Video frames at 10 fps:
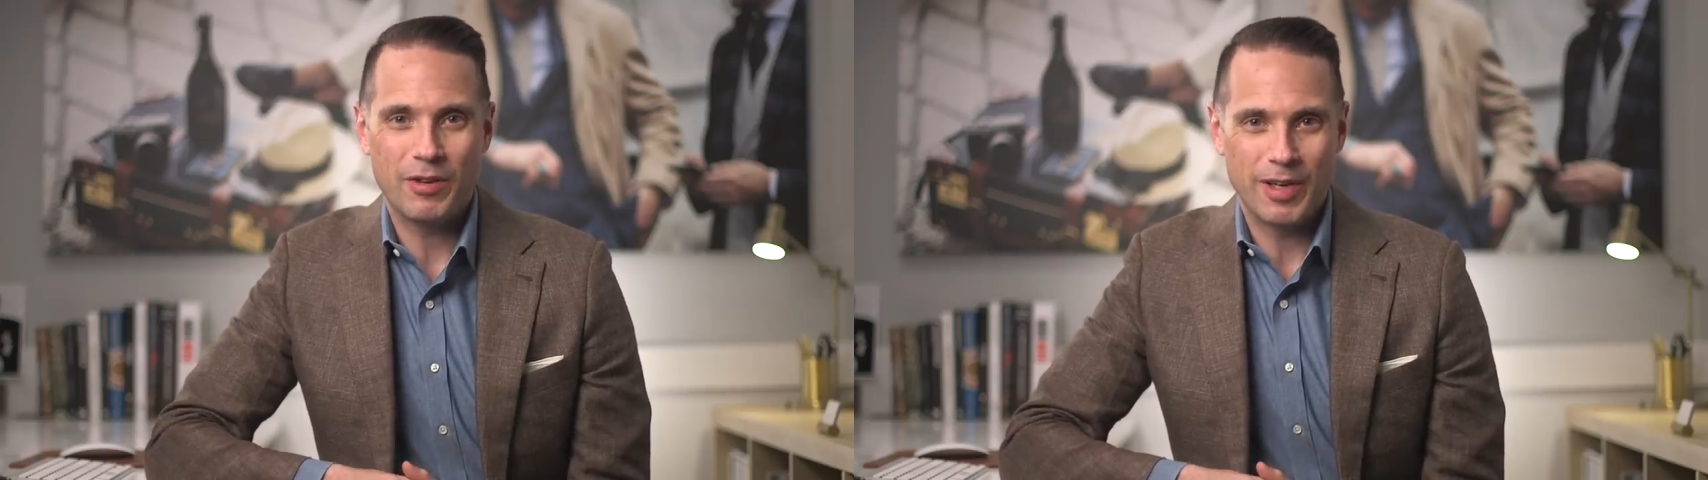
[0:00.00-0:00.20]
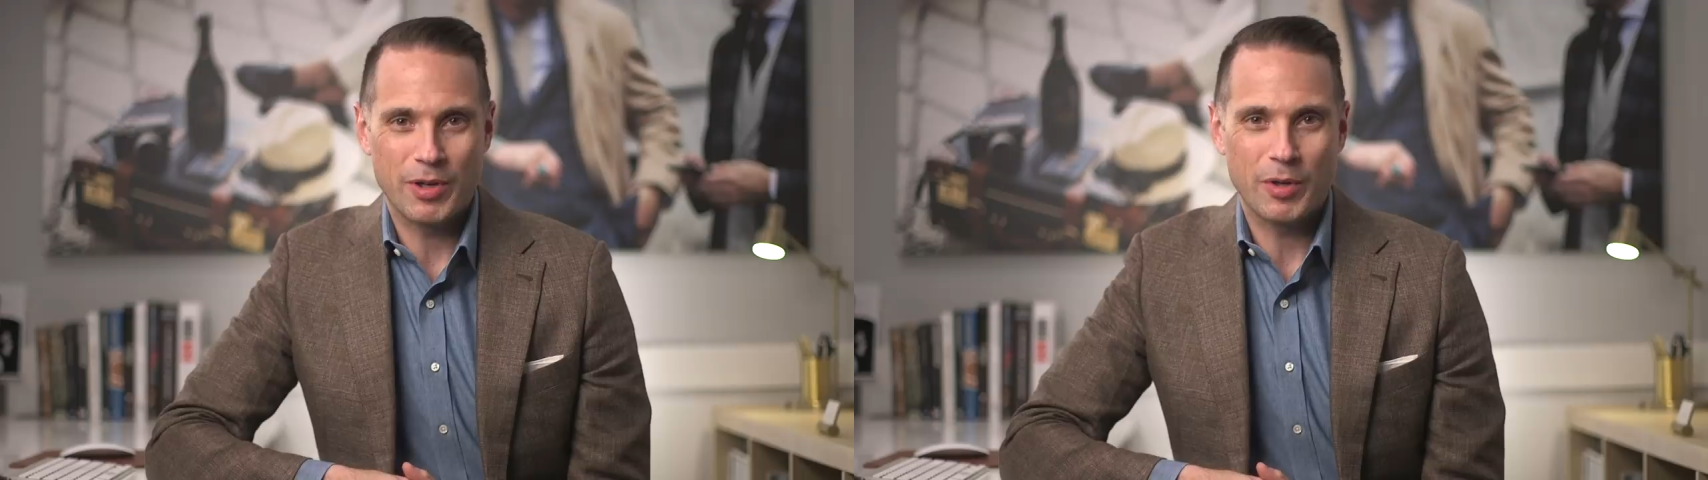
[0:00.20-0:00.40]

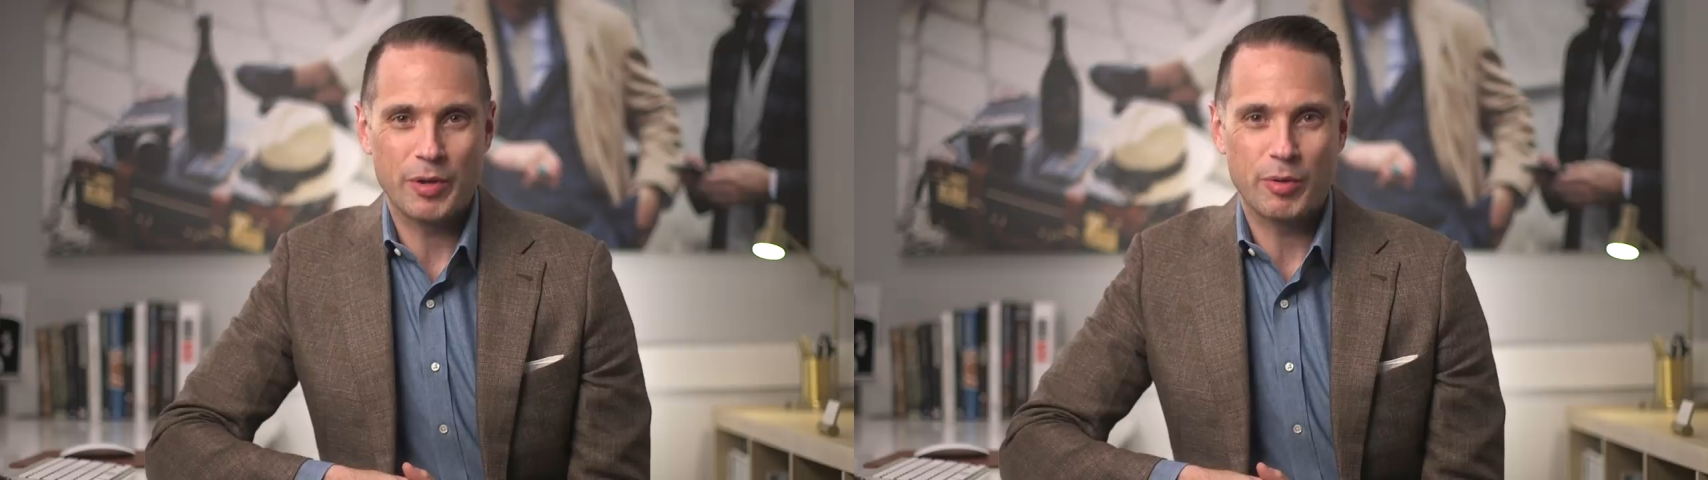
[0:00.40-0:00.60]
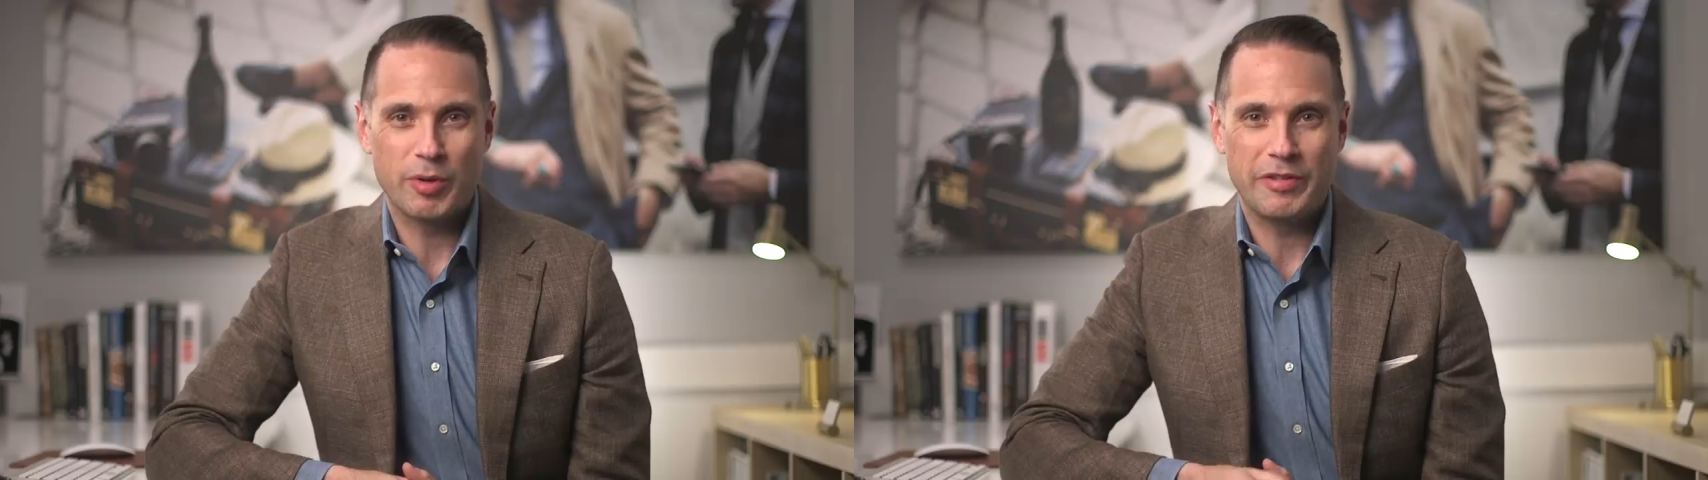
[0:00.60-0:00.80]
I'm going
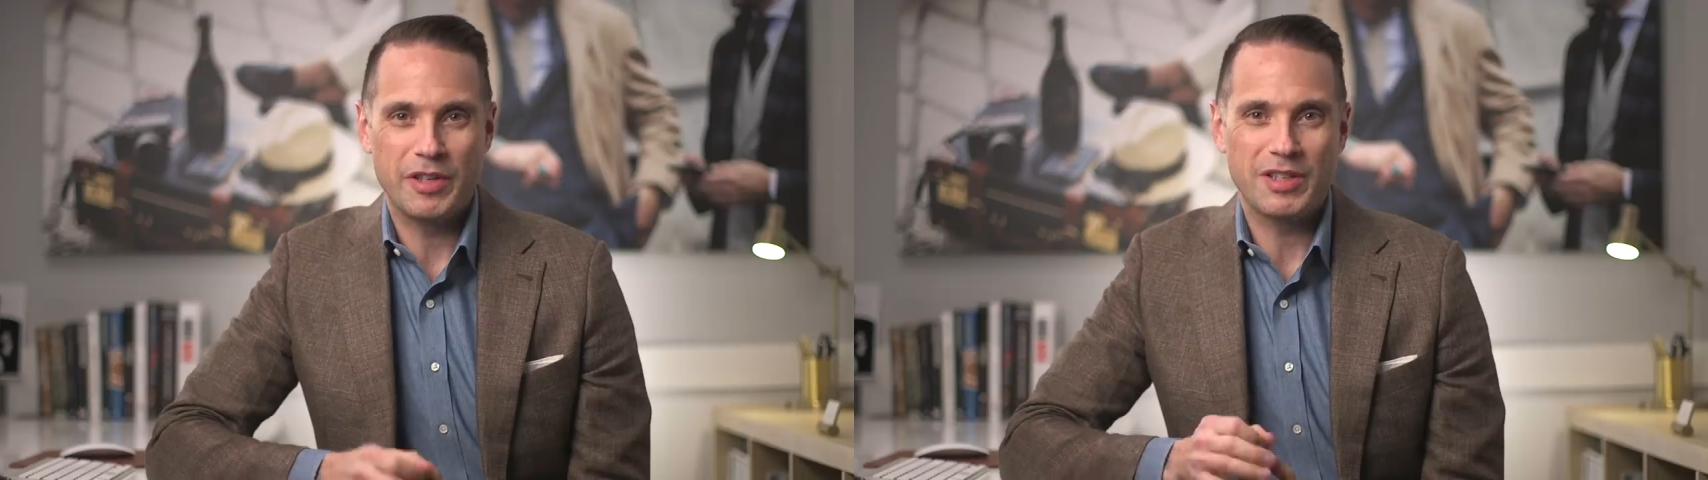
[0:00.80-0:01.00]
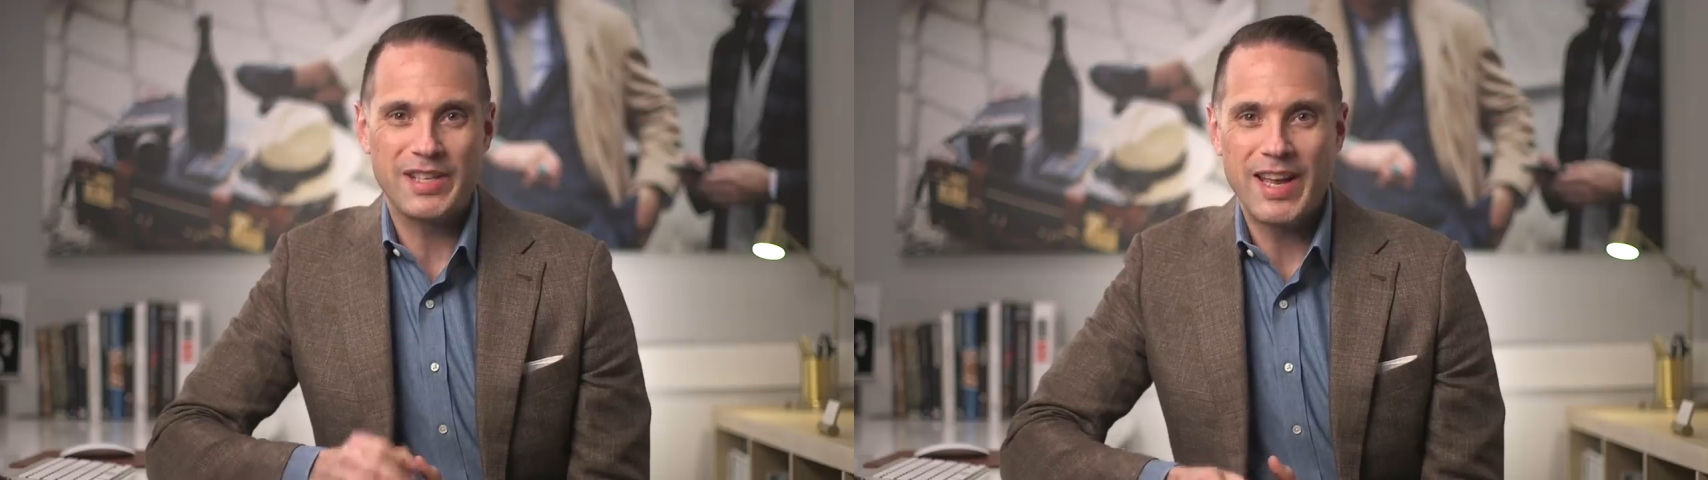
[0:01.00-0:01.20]
to
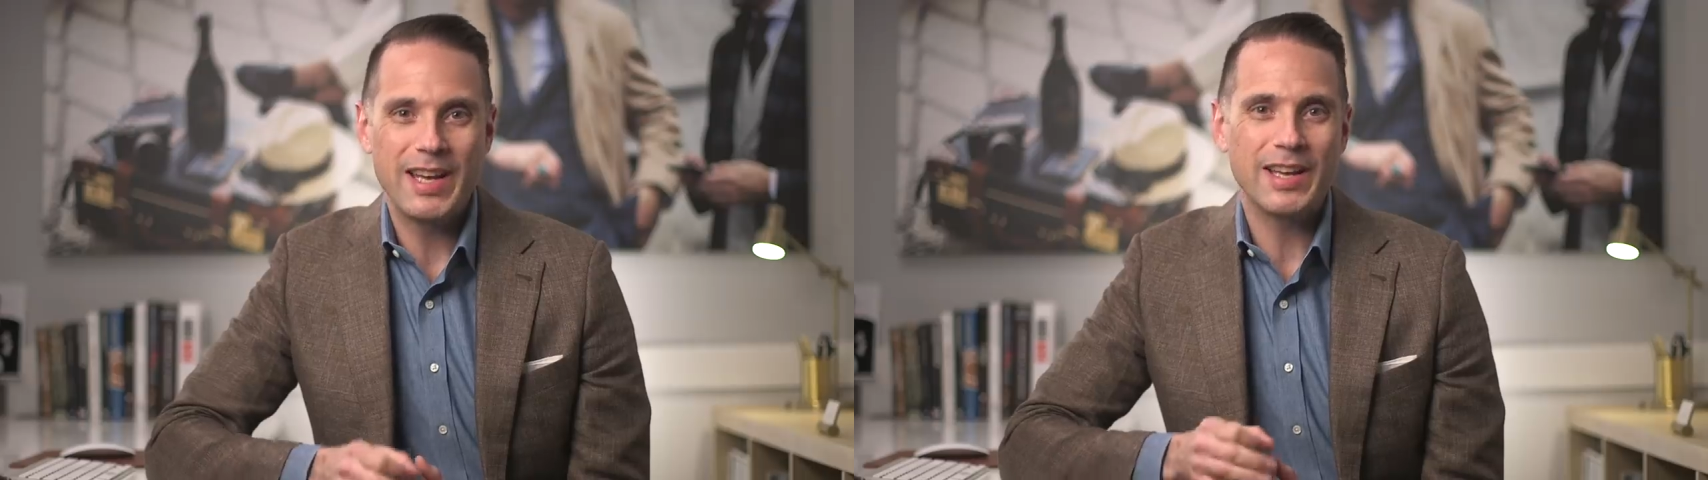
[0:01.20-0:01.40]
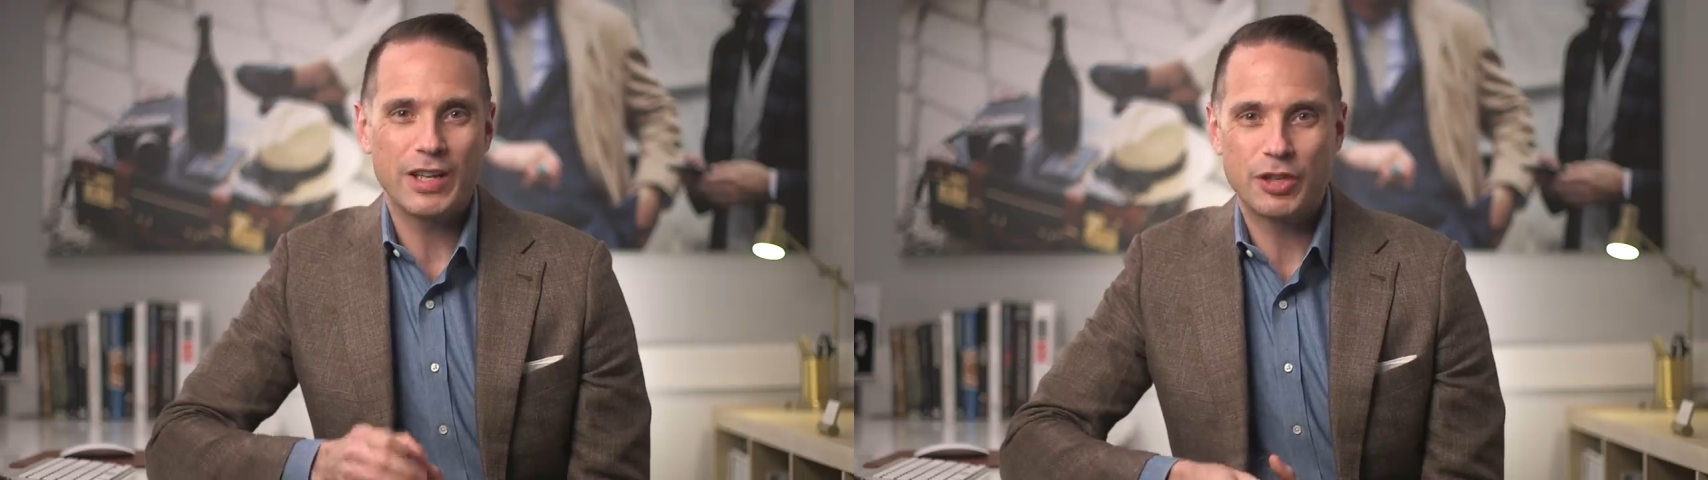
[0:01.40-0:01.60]
reveal
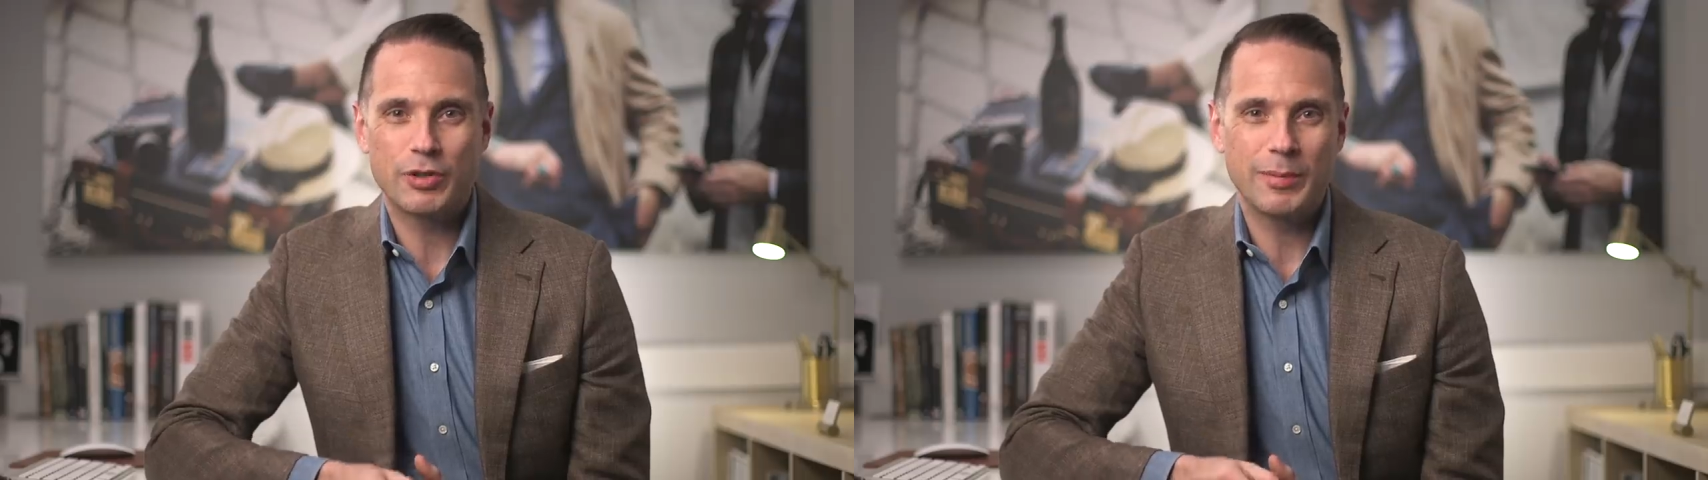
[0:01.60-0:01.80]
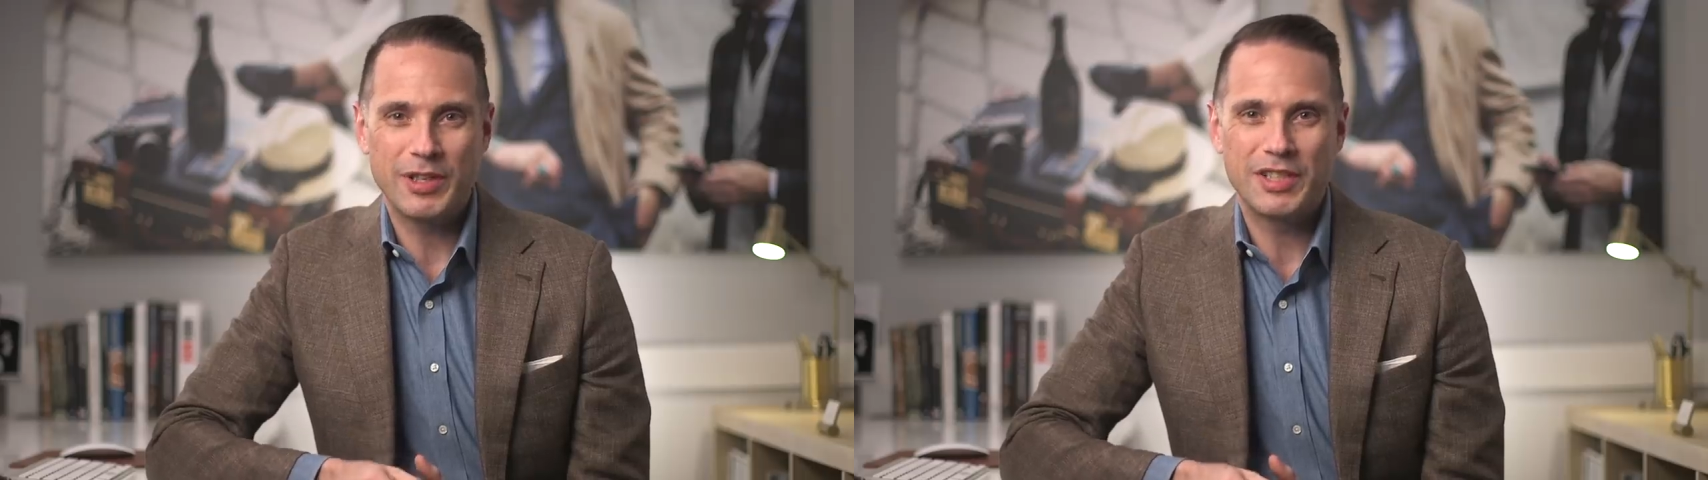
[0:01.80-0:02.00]
10
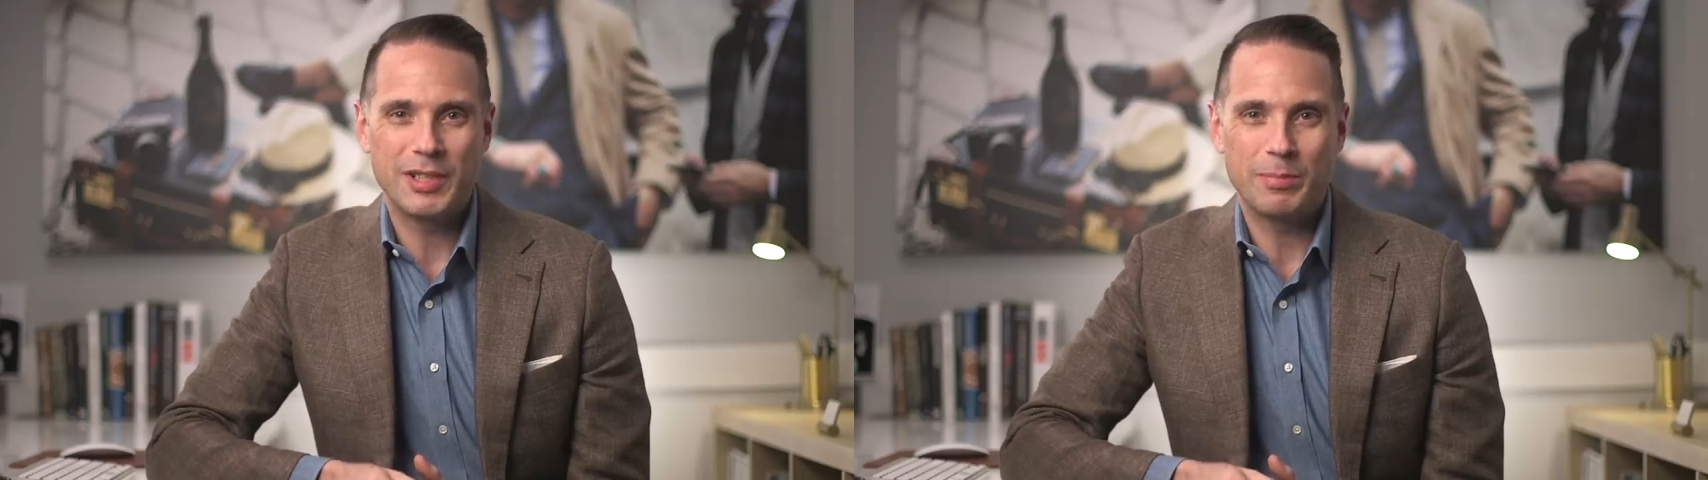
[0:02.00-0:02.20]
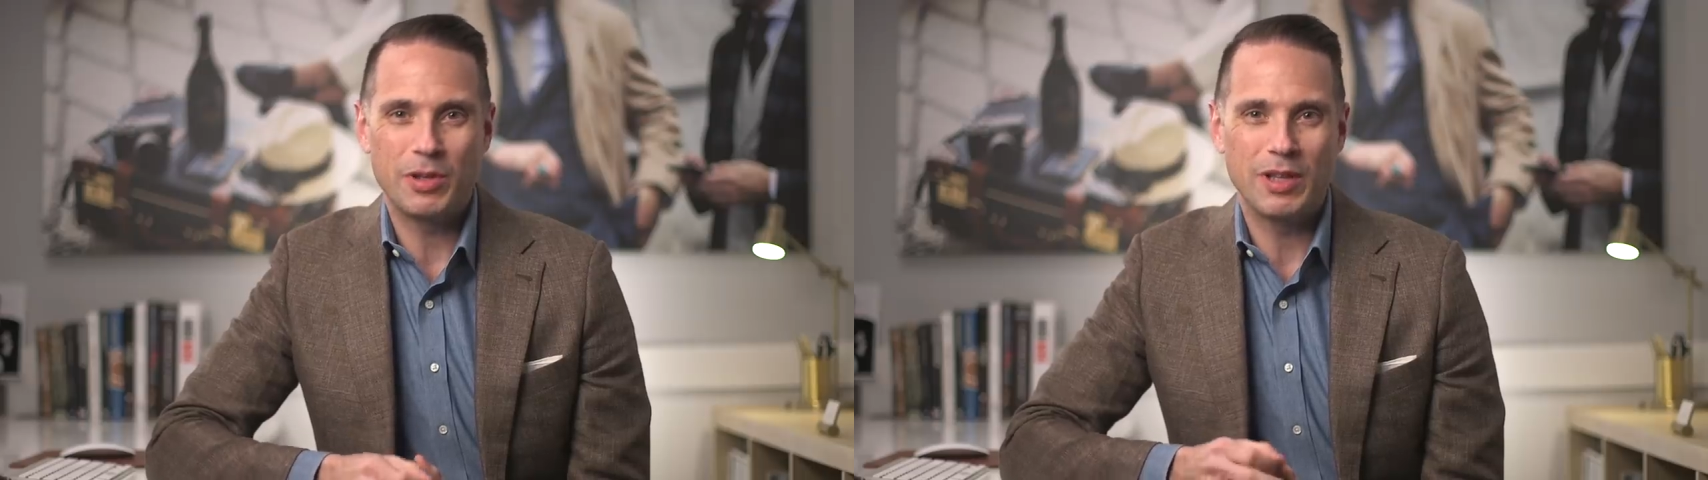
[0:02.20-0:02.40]
extremely
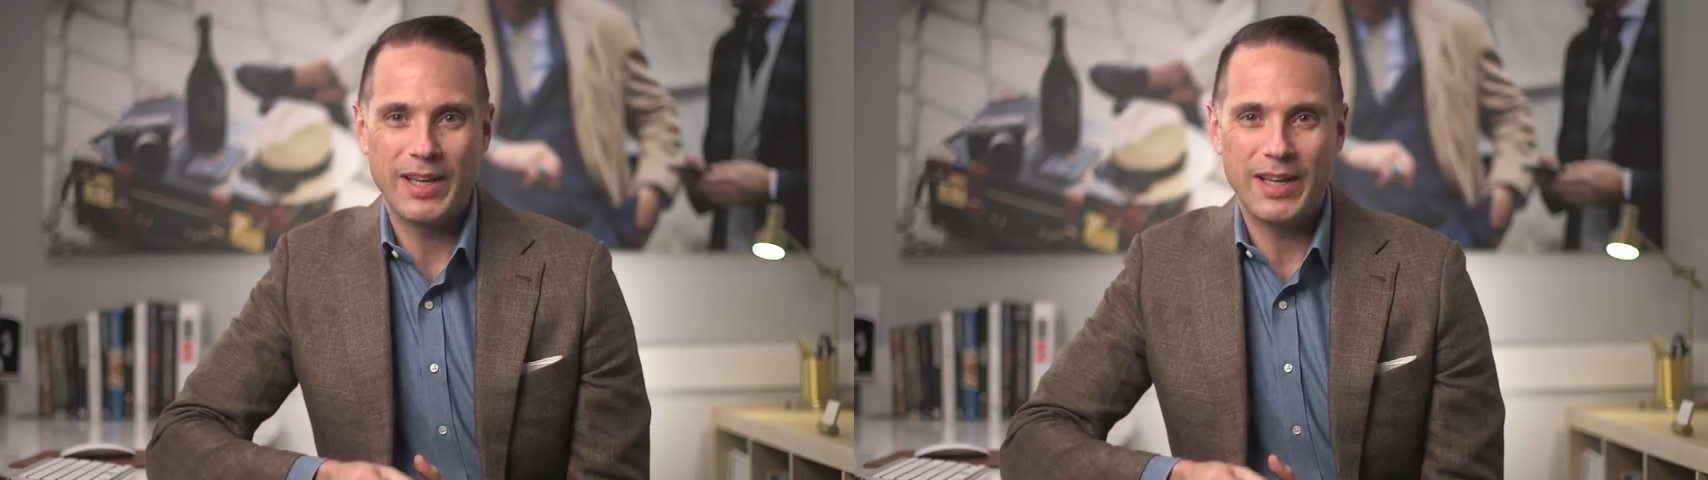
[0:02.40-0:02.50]
simple